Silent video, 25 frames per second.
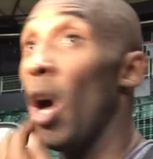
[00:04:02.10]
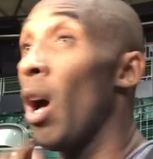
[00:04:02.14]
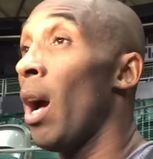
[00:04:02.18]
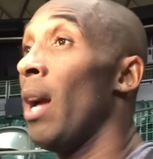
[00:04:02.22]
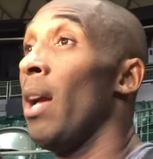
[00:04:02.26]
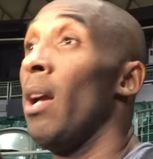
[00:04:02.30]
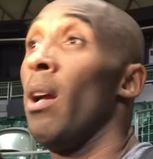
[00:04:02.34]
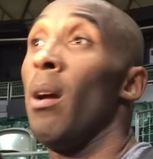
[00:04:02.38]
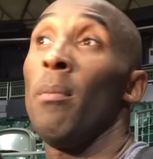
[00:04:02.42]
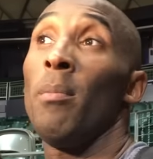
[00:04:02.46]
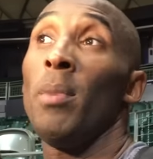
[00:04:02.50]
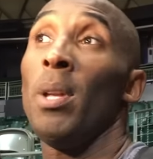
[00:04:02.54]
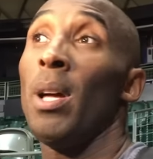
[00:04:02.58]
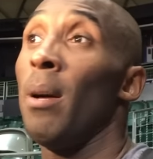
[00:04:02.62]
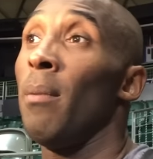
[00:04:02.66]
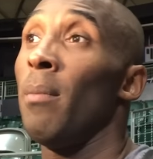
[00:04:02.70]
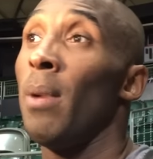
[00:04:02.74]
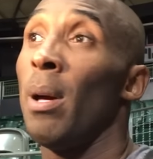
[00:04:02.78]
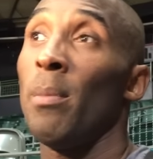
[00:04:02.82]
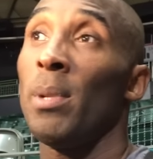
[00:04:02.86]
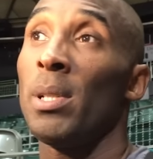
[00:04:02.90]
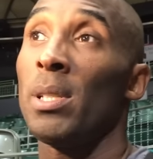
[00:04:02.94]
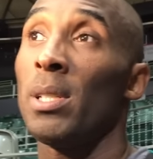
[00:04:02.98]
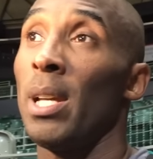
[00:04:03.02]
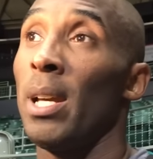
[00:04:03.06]
No, I am.
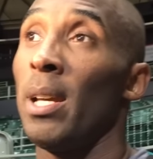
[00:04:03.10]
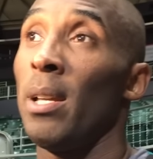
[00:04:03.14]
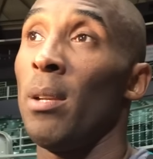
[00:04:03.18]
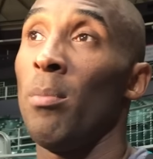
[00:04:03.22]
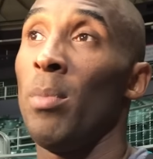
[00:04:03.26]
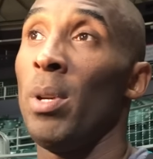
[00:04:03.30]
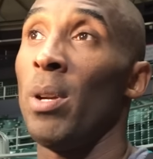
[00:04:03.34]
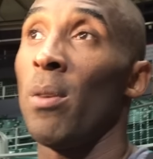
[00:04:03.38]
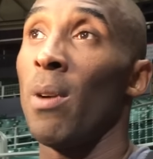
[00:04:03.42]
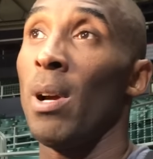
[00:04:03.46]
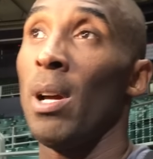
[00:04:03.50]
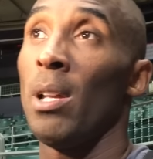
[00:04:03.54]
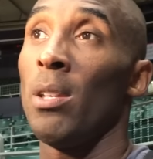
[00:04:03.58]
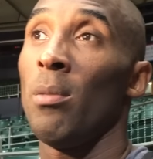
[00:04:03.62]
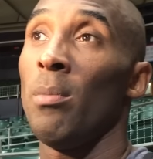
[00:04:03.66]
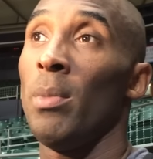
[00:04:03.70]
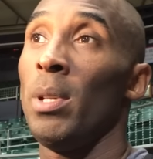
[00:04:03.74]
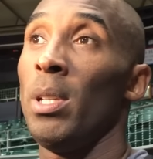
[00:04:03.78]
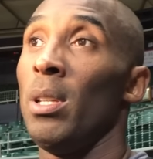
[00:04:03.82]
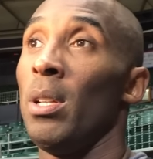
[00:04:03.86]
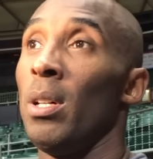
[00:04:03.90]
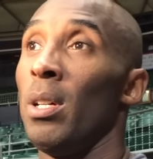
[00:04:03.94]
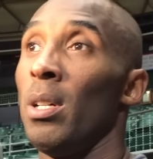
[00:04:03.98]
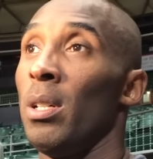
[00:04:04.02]
Yeah, I'm excited to be around them.